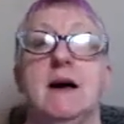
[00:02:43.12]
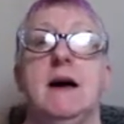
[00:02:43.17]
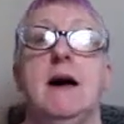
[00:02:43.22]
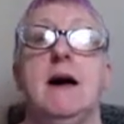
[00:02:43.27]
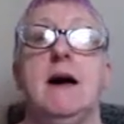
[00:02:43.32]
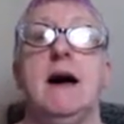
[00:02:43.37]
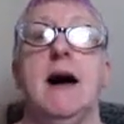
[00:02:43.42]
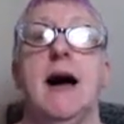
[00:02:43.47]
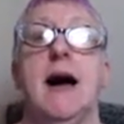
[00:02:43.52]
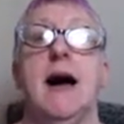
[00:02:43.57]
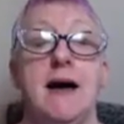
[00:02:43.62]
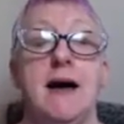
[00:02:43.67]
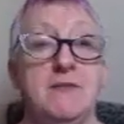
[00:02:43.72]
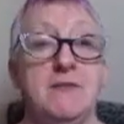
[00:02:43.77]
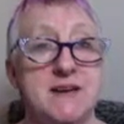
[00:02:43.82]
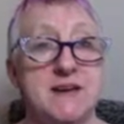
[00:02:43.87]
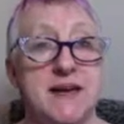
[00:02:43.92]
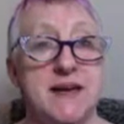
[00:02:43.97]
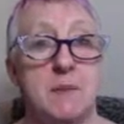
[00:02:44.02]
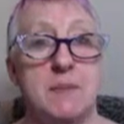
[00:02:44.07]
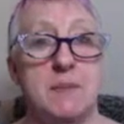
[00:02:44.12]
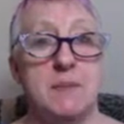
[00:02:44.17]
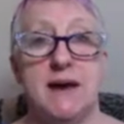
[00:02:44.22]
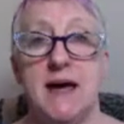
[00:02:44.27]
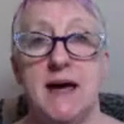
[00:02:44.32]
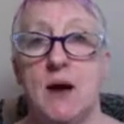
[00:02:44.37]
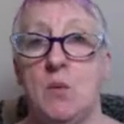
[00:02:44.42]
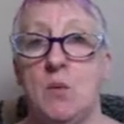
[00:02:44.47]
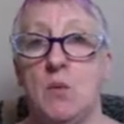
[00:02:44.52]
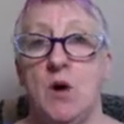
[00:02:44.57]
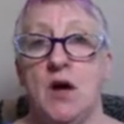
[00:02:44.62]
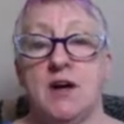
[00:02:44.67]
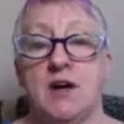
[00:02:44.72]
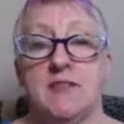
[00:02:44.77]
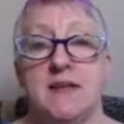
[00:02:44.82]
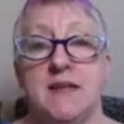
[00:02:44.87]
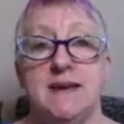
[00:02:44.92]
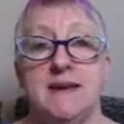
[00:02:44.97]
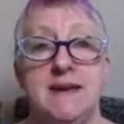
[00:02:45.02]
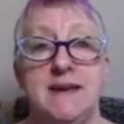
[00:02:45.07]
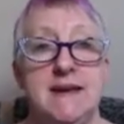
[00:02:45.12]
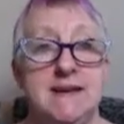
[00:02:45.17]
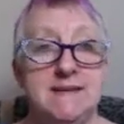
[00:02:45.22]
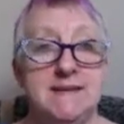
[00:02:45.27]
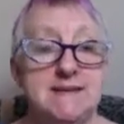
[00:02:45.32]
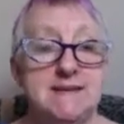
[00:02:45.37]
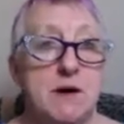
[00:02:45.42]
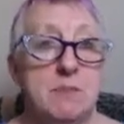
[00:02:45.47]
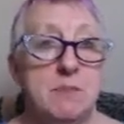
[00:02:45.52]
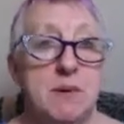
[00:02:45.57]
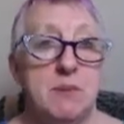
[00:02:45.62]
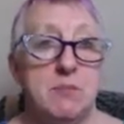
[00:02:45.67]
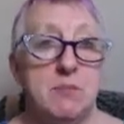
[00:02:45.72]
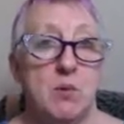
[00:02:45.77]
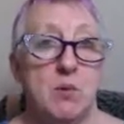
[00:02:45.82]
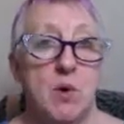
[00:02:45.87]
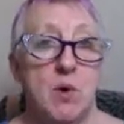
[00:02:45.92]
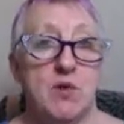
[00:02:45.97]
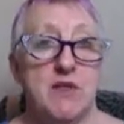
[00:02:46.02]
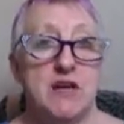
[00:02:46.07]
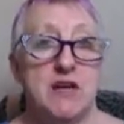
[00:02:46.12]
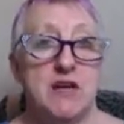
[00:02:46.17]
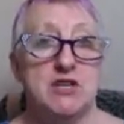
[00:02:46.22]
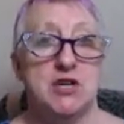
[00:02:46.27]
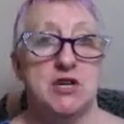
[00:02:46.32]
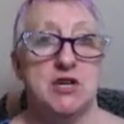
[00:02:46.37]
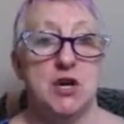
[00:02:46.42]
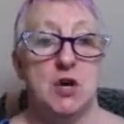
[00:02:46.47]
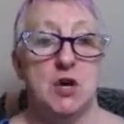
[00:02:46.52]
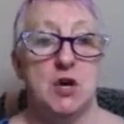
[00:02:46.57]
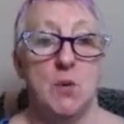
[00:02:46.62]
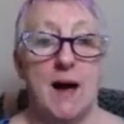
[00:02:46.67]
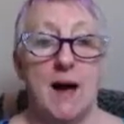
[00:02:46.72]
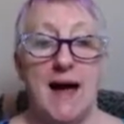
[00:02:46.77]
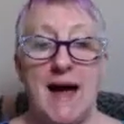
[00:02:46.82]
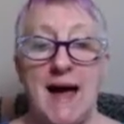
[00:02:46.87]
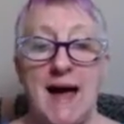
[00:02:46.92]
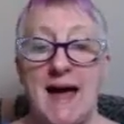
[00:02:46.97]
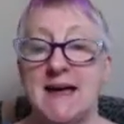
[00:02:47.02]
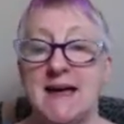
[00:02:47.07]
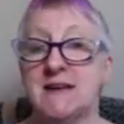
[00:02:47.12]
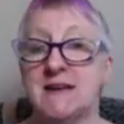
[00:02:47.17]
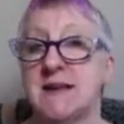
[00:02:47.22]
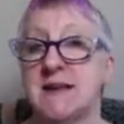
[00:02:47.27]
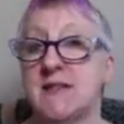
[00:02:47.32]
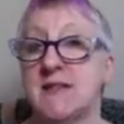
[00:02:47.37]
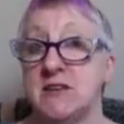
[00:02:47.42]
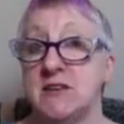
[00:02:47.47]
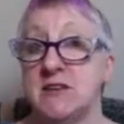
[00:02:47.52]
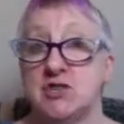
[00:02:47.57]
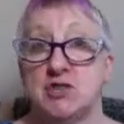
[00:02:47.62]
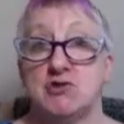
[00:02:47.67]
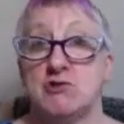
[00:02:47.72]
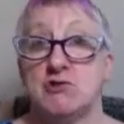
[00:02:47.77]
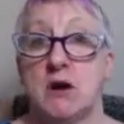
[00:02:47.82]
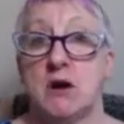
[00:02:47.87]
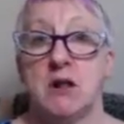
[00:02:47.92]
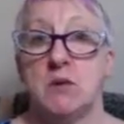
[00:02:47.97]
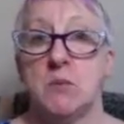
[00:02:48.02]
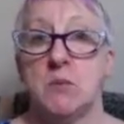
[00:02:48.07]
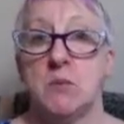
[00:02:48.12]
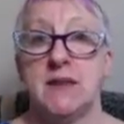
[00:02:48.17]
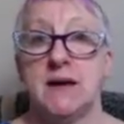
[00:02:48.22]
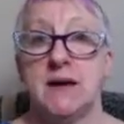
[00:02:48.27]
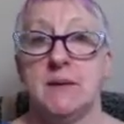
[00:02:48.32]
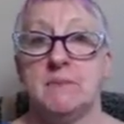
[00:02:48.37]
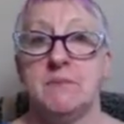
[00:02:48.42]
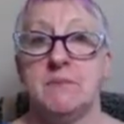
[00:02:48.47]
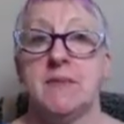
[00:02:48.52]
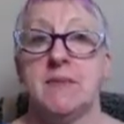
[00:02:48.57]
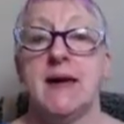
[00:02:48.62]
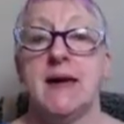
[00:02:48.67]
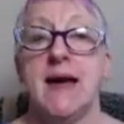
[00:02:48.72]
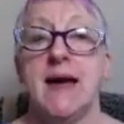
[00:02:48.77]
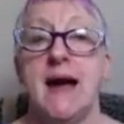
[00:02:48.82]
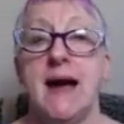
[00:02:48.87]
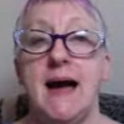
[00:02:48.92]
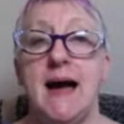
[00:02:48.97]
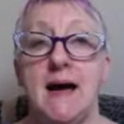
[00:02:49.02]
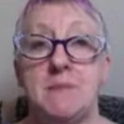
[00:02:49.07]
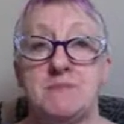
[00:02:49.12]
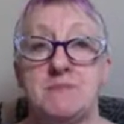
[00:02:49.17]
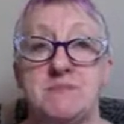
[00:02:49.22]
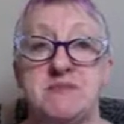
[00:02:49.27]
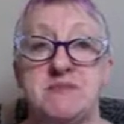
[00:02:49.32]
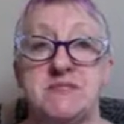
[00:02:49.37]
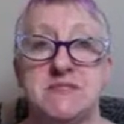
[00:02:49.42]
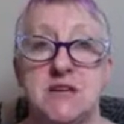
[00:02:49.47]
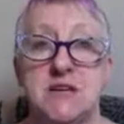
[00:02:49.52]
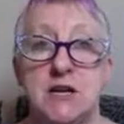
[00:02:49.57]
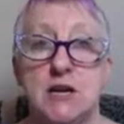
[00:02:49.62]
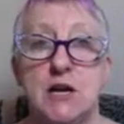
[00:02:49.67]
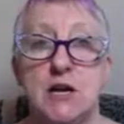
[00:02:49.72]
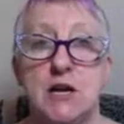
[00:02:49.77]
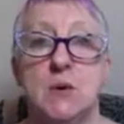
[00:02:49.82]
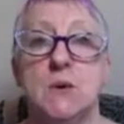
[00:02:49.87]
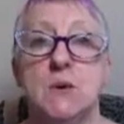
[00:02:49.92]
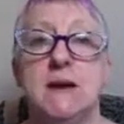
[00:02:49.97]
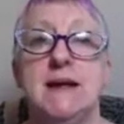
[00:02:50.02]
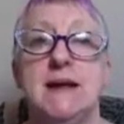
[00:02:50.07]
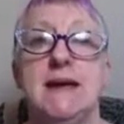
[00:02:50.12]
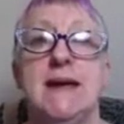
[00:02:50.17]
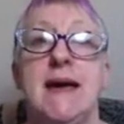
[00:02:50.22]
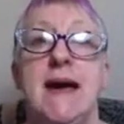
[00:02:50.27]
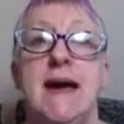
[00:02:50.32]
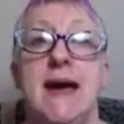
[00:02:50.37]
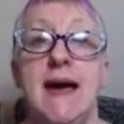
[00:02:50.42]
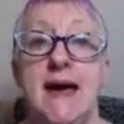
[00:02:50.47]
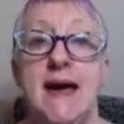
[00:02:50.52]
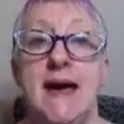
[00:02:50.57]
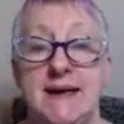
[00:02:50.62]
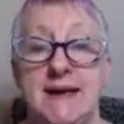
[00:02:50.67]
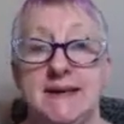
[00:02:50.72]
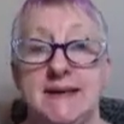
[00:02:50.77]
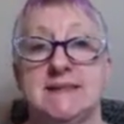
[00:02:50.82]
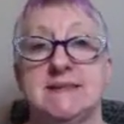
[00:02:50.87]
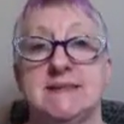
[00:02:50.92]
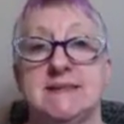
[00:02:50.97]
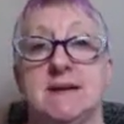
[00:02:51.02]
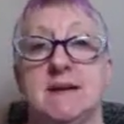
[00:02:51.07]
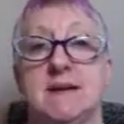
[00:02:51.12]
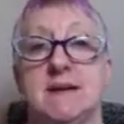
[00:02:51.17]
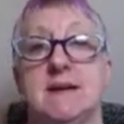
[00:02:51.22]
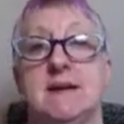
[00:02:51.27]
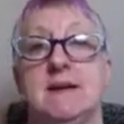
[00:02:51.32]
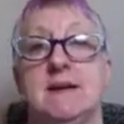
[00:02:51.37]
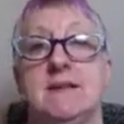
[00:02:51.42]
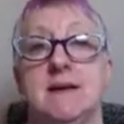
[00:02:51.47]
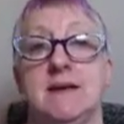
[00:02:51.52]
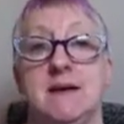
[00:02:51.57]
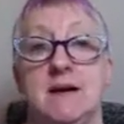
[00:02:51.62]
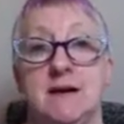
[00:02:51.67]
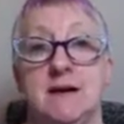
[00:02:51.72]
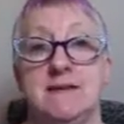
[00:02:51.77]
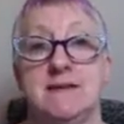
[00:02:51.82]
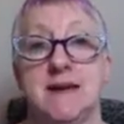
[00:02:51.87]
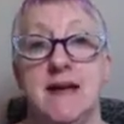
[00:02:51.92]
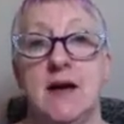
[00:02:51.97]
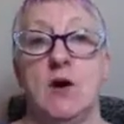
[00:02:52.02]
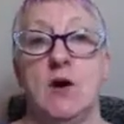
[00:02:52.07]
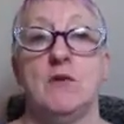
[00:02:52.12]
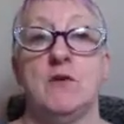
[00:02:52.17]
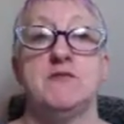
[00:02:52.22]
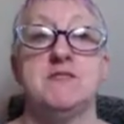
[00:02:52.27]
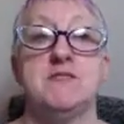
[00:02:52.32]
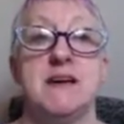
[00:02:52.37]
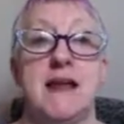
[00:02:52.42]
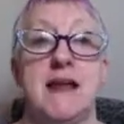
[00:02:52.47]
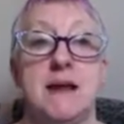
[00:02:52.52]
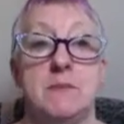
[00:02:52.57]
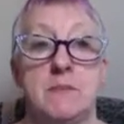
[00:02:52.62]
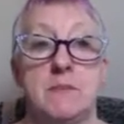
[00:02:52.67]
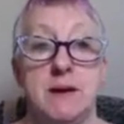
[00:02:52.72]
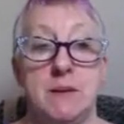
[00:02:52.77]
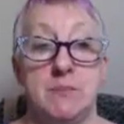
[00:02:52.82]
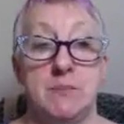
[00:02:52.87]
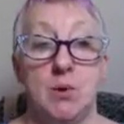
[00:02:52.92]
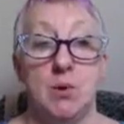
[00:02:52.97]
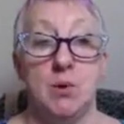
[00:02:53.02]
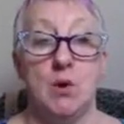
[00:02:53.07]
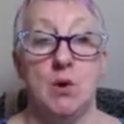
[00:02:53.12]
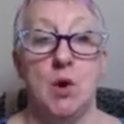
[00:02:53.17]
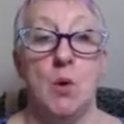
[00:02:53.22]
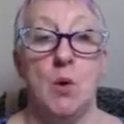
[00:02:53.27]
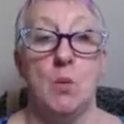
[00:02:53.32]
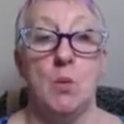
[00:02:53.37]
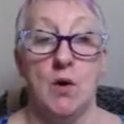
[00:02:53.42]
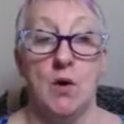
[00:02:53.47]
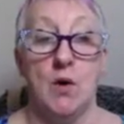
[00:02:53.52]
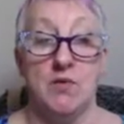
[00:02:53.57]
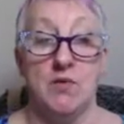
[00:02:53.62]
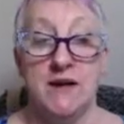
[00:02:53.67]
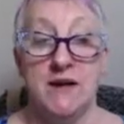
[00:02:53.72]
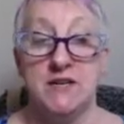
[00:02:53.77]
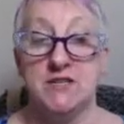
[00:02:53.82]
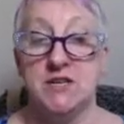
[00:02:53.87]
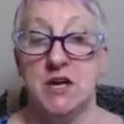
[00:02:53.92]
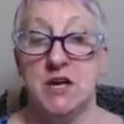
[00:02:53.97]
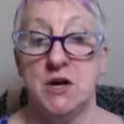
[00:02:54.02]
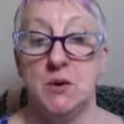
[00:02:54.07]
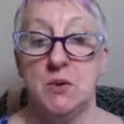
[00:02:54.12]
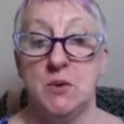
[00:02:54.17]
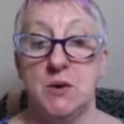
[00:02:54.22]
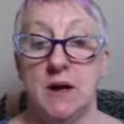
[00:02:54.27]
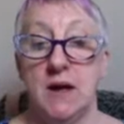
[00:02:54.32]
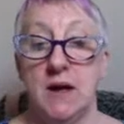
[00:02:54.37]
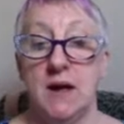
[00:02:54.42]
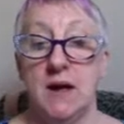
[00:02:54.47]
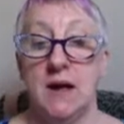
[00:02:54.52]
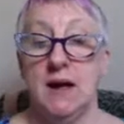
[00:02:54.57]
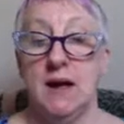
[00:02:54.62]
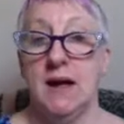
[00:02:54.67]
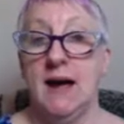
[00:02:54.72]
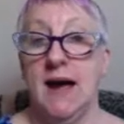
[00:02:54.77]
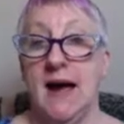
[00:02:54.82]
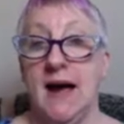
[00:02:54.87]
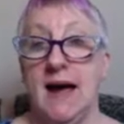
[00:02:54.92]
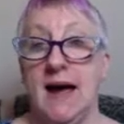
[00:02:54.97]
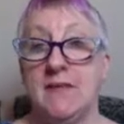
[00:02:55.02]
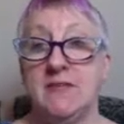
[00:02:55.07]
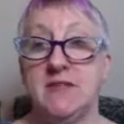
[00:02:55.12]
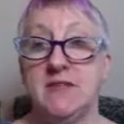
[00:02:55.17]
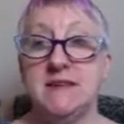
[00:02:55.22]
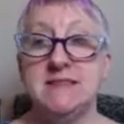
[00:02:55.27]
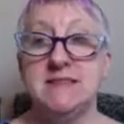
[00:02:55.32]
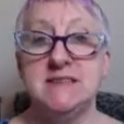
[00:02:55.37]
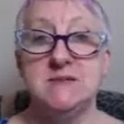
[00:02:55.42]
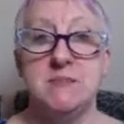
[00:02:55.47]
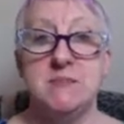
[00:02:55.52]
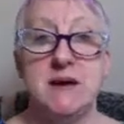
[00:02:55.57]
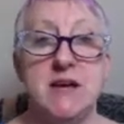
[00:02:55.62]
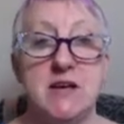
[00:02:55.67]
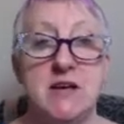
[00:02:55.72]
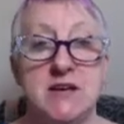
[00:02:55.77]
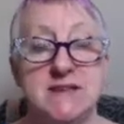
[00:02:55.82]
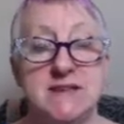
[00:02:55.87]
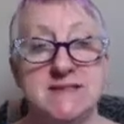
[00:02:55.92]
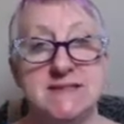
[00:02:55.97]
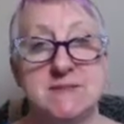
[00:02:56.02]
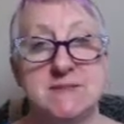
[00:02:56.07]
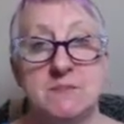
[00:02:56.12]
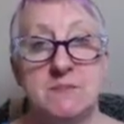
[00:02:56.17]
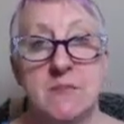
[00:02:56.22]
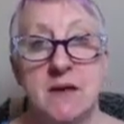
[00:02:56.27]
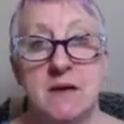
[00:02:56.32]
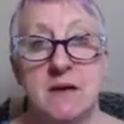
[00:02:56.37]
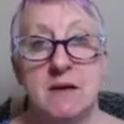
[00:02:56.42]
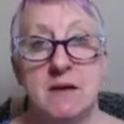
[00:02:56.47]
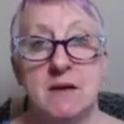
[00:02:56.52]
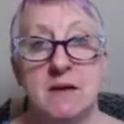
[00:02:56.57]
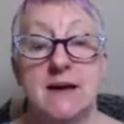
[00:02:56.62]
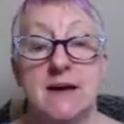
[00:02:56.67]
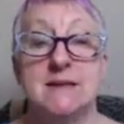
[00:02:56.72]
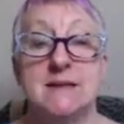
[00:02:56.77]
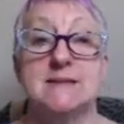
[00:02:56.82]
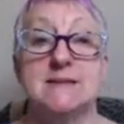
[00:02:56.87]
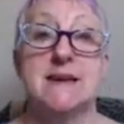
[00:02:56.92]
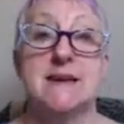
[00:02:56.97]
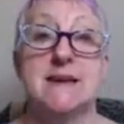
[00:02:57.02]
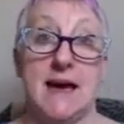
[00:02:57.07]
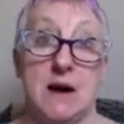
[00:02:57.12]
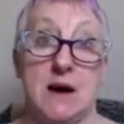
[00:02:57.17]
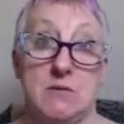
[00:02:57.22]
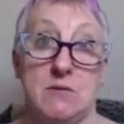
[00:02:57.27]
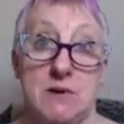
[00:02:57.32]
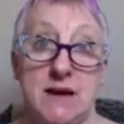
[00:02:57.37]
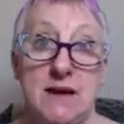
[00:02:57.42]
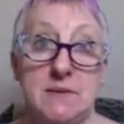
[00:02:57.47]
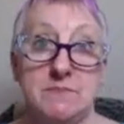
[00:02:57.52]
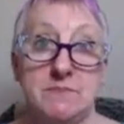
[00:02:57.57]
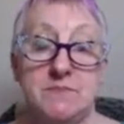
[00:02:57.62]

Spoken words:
have to get up and network. They need to tell people what they do and they struggle with it. They absolutely hate the idea of telling people what they do. And this is because it's scary.